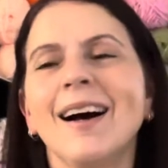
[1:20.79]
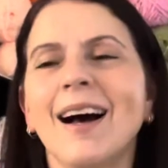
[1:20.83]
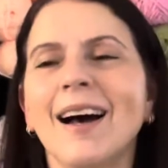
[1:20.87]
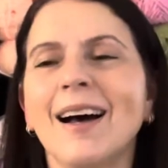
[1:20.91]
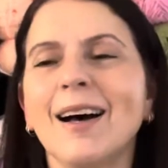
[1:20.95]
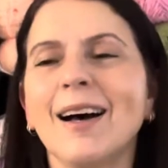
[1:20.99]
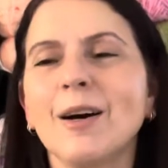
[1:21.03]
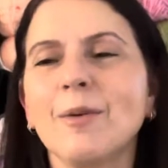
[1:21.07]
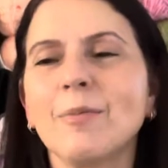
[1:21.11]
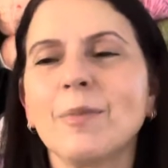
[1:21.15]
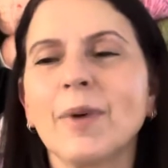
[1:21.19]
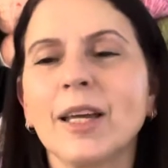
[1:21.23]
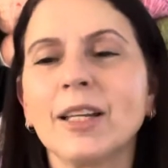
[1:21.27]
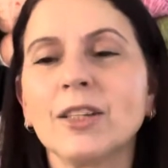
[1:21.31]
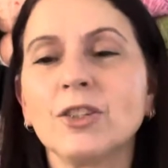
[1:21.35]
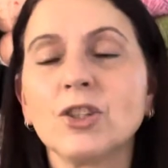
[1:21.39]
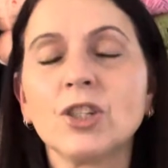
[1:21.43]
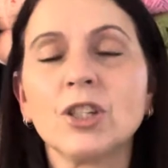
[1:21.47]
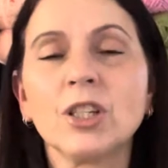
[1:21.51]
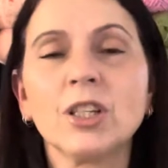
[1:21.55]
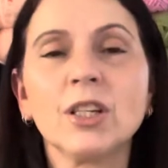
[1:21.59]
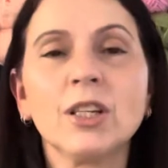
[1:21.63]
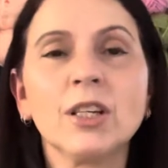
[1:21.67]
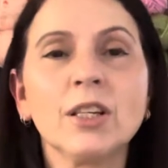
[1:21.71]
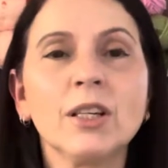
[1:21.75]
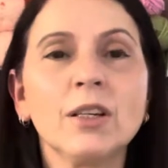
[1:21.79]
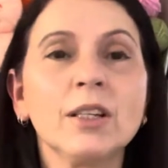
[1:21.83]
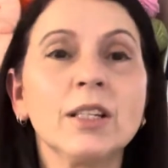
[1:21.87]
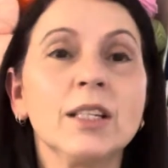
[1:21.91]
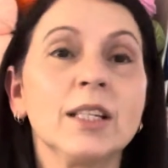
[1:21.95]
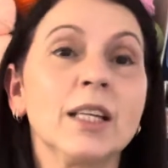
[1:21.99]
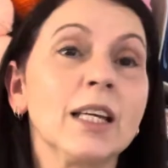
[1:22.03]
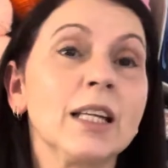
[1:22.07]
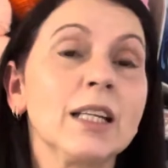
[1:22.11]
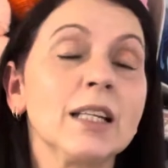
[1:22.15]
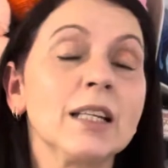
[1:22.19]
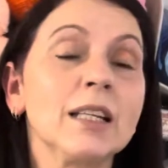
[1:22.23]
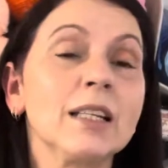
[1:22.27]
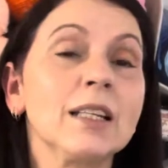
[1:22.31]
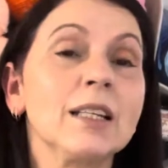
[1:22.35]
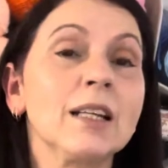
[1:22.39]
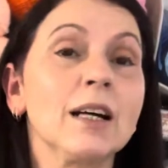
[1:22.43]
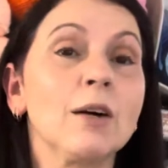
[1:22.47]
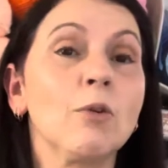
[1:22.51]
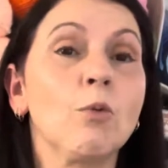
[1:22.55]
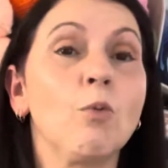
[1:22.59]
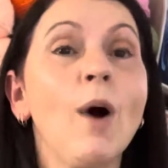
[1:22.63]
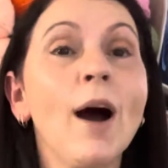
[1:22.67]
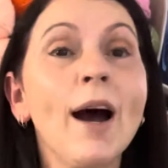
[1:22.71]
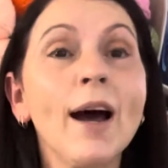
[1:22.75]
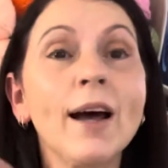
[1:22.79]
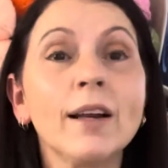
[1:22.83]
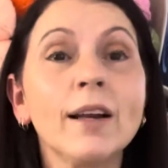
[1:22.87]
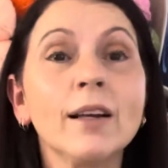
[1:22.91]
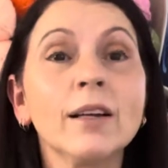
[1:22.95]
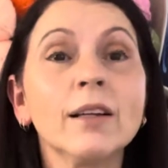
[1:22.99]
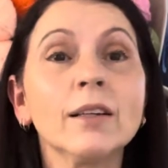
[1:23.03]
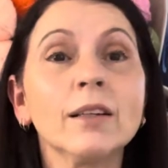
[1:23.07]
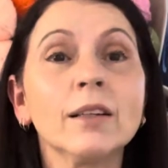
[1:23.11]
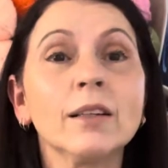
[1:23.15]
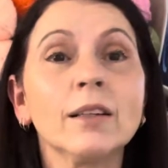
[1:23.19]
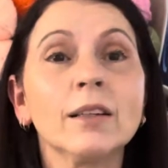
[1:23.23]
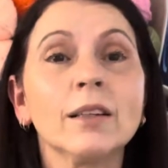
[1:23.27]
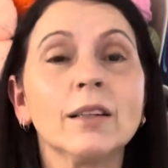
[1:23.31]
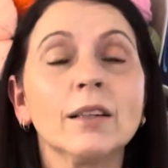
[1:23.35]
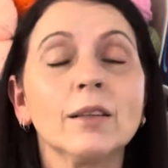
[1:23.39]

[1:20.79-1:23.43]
And she needed one